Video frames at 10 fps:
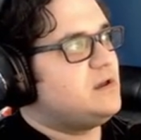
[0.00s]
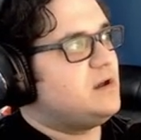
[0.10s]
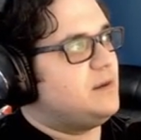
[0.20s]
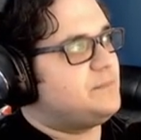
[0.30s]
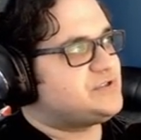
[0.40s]

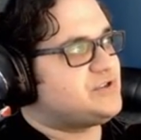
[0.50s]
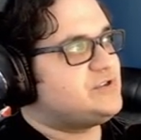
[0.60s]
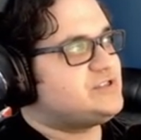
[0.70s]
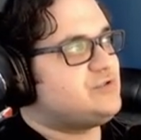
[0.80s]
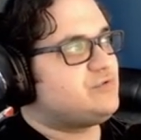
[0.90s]
Uh, Persona
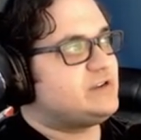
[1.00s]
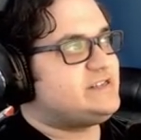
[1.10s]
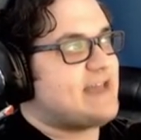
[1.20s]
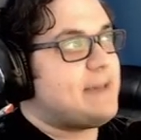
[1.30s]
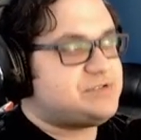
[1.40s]
two
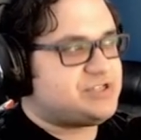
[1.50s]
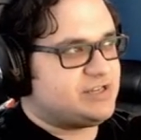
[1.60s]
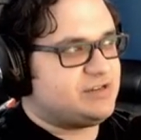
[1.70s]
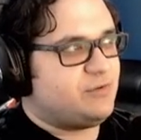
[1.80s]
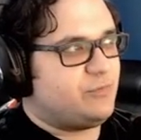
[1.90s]

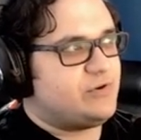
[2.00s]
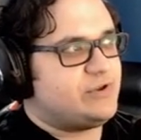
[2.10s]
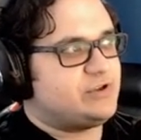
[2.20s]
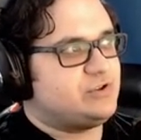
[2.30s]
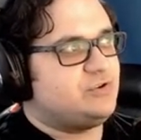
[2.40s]
Redemption will
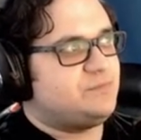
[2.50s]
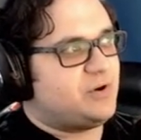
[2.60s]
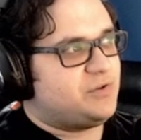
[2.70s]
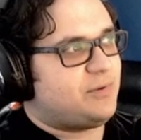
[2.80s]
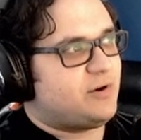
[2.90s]
include
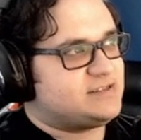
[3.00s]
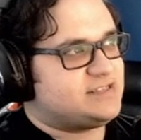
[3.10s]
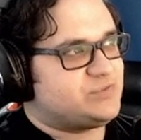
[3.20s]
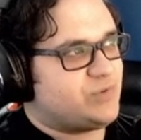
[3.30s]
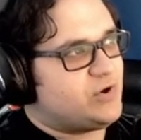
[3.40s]
both parts,
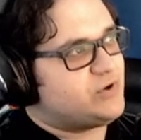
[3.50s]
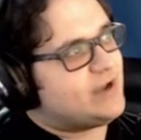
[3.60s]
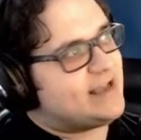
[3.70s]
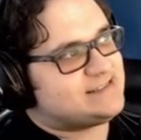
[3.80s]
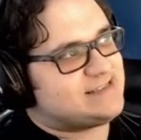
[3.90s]
as well
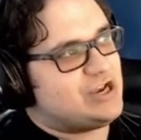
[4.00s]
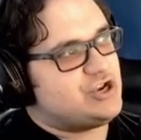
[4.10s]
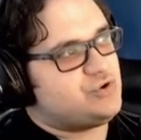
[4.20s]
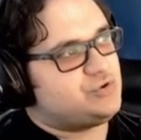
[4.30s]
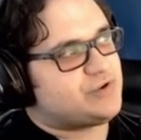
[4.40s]
as
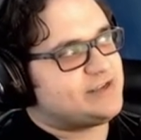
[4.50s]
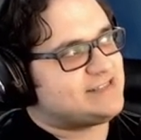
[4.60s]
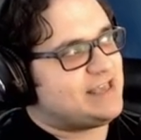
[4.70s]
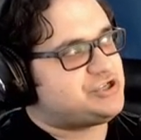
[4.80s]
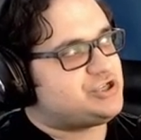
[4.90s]
new
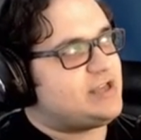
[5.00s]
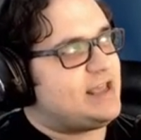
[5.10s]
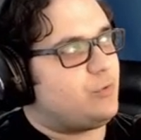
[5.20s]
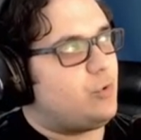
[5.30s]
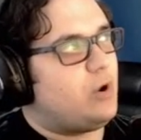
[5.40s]
translation
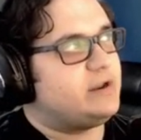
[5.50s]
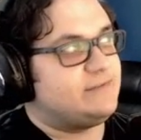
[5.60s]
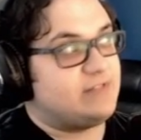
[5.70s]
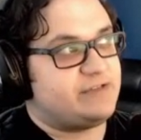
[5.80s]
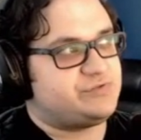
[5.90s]
and quality
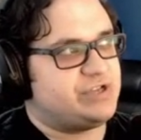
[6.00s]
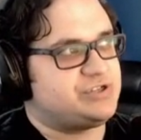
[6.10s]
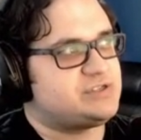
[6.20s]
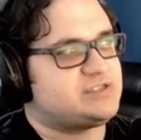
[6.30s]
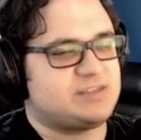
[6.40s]
of life
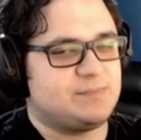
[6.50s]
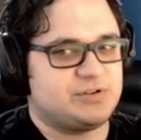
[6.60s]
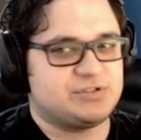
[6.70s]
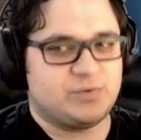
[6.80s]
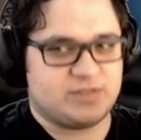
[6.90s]
changes,
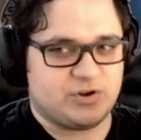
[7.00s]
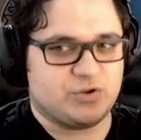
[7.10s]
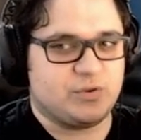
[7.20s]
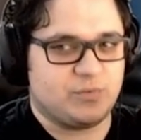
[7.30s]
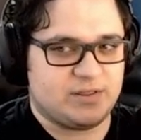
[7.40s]
similar to what they're
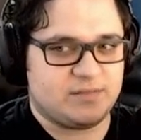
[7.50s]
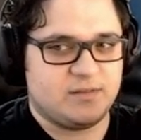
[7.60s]
doing with